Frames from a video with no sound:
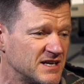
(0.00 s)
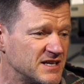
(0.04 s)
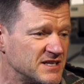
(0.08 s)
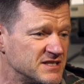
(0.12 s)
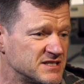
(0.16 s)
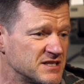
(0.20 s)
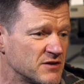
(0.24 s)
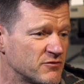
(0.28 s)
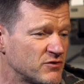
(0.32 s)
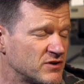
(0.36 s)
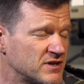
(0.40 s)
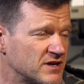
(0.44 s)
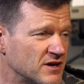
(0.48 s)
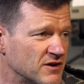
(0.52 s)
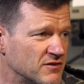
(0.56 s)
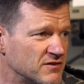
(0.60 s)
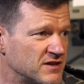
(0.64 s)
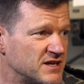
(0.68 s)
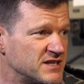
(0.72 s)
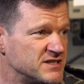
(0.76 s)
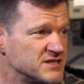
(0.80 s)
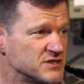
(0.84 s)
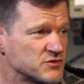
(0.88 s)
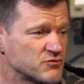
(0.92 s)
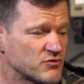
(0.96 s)
is every now and
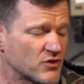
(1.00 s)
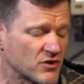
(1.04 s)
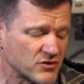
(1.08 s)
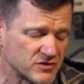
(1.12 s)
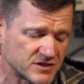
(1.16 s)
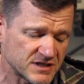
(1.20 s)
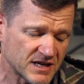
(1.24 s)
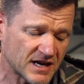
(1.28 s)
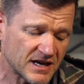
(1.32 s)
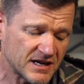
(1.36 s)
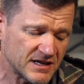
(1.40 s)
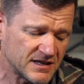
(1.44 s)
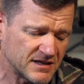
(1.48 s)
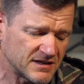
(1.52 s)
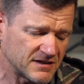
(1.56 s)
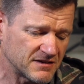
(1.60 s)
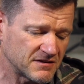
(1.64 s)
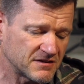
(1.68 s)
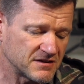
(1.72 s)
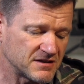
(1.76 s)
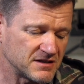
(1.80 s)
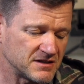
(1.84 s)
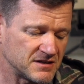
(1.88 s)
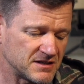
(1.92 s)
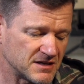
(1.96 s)
then just rotate
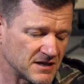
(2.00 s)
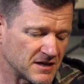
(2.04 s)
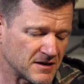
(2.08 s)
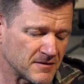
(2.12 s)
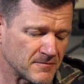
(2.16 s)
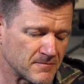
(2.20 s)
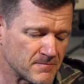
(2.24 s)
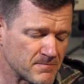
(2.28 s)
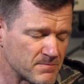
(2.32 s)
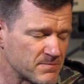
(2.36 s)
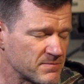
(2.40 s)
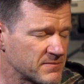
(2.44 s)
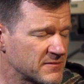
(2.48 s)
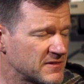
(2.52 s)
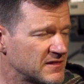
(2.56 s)
the